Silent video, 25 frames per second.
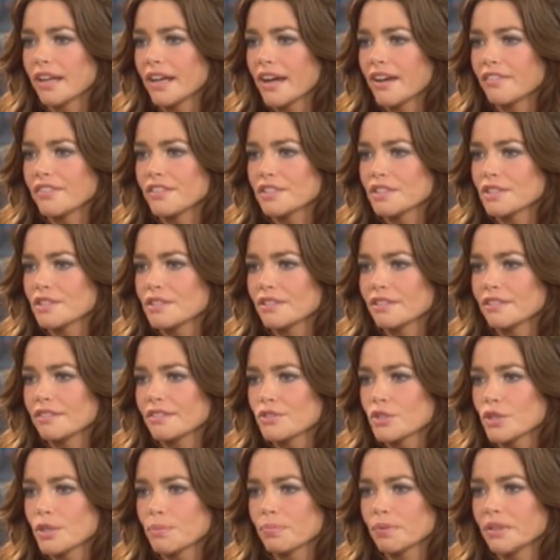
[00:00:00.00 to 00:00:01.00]
I had this
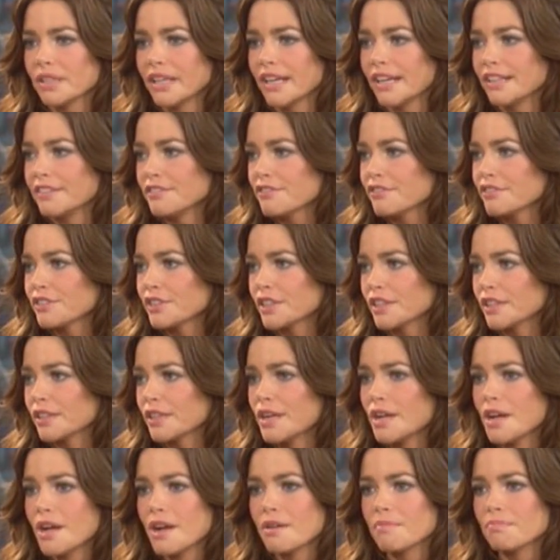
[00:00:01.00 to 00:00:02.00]
trip planned
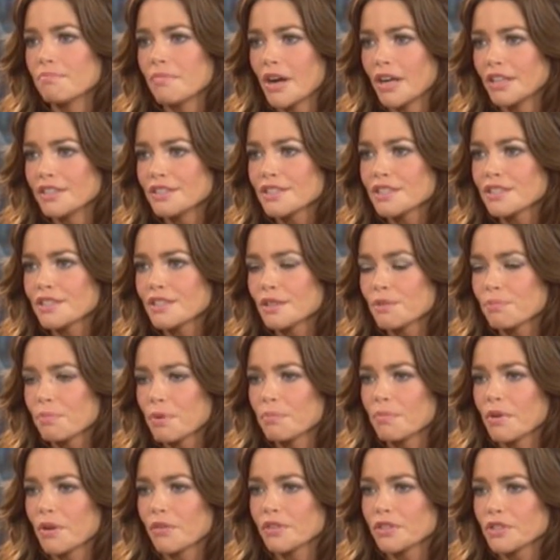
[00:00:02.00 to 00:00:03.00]
for months to
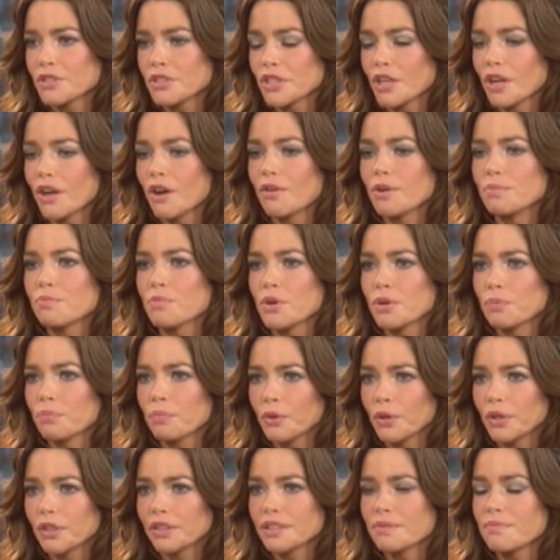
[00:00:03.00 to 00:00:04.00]
promote the show, and more
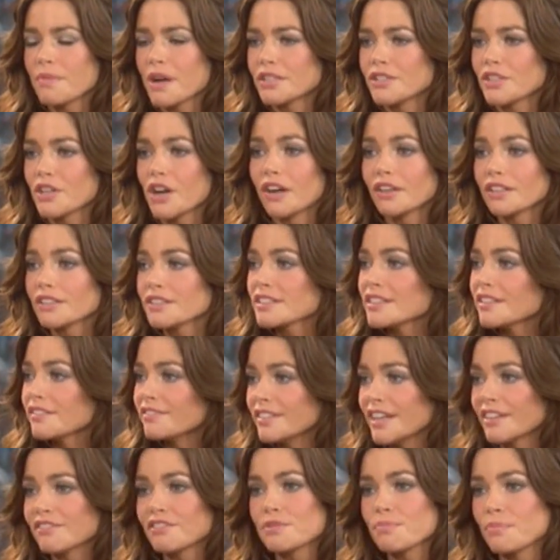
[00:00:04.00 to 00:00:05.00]
importantly, my daughters
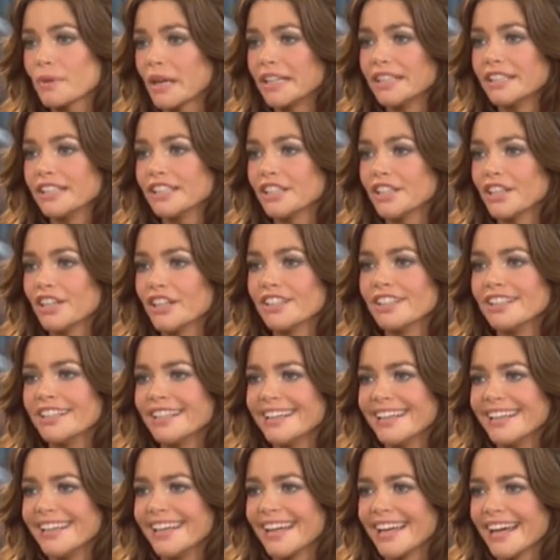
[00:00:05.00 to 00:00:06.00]
have never been here.
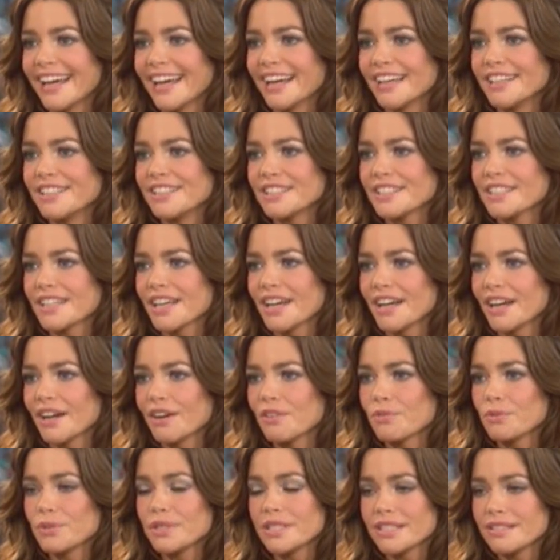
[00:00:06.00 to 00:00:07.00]
Mm. And
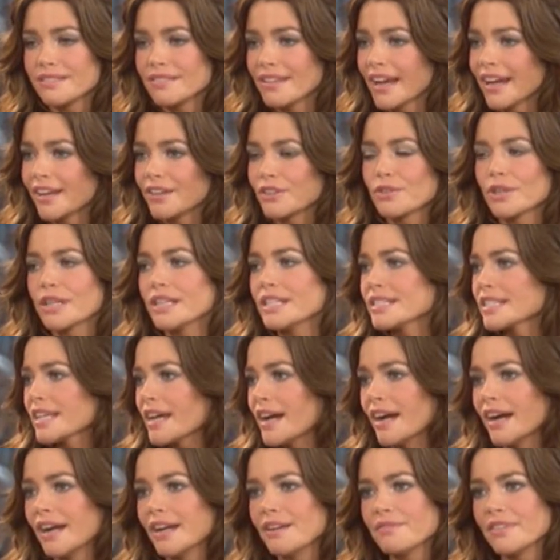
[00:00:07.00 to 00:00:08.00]
uh, we had a great
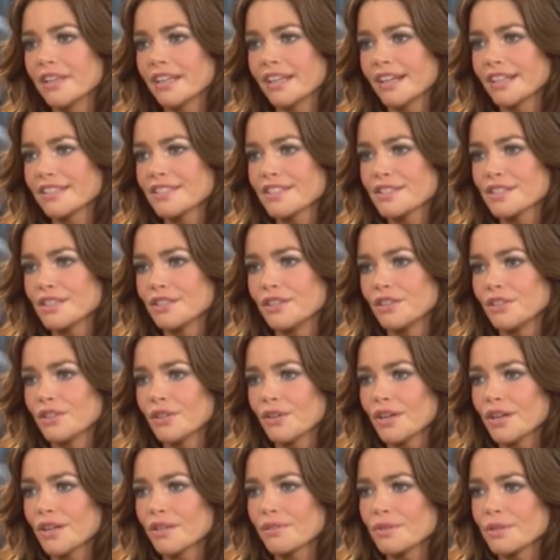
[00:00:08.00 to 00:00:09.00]
time. They got to see New
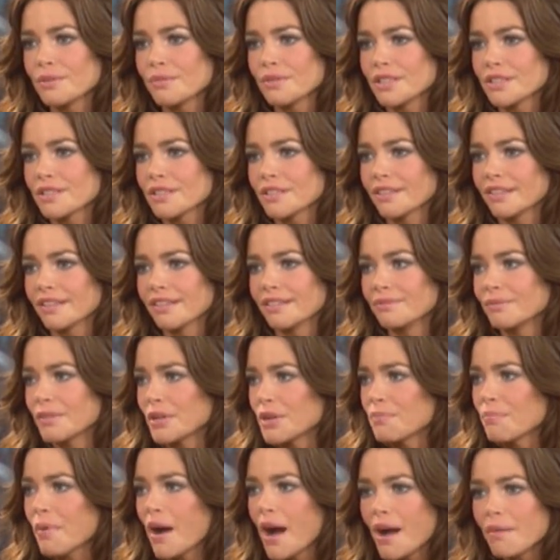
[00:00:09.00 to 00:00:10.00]
York. We went to
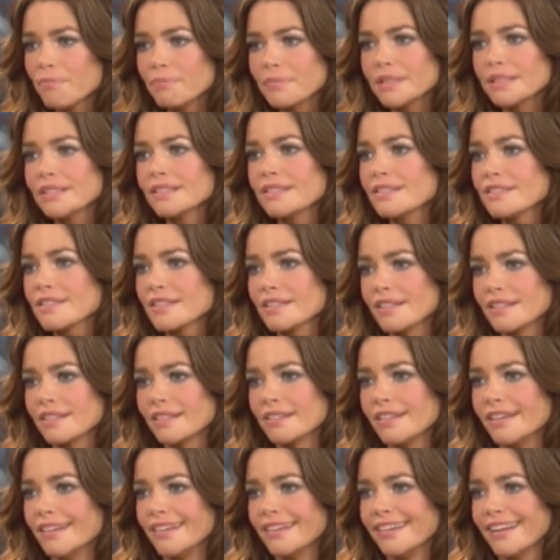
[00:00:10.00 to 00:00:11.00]
Mary Poppins
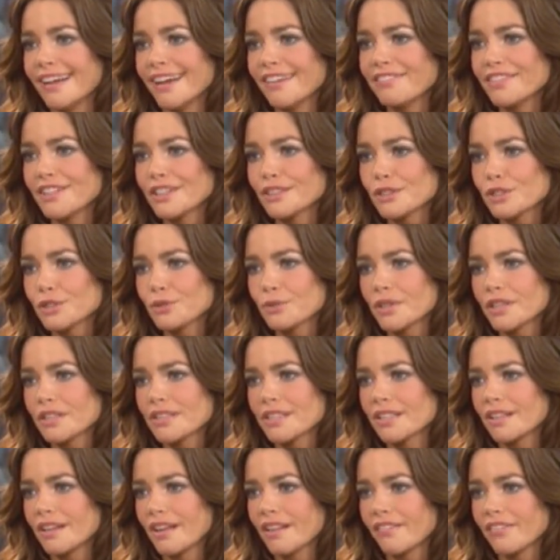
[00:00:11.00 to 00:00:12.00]
and mm -hmm. FAO
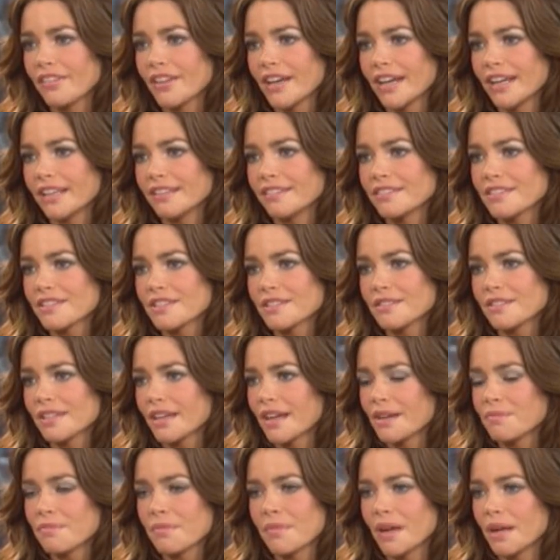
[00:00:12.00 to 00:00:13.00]
Schwarz and all of that. And
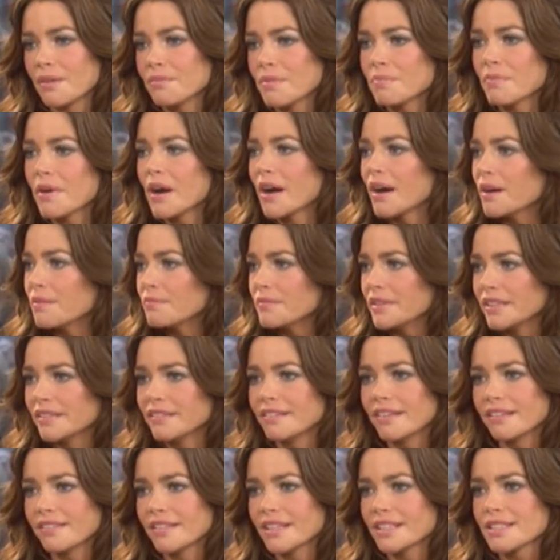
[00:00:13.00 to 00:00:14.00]
I'm, I'm a mom,
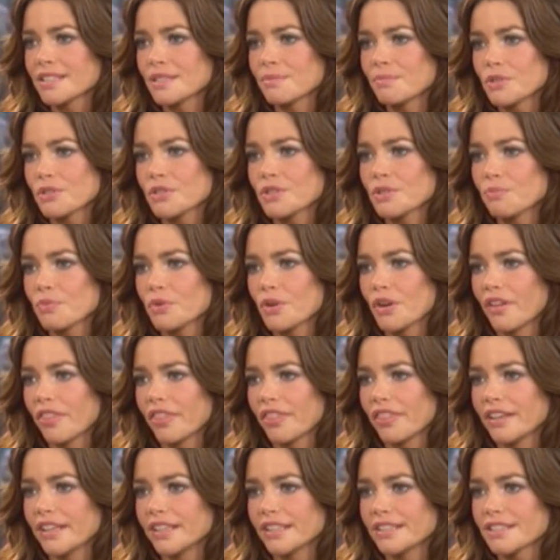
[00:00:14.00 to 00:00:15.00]
and, and that's the most
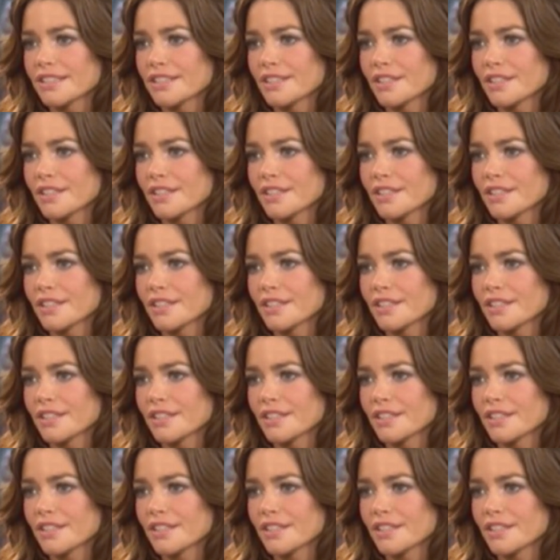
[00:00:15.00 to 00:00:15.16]
important thing.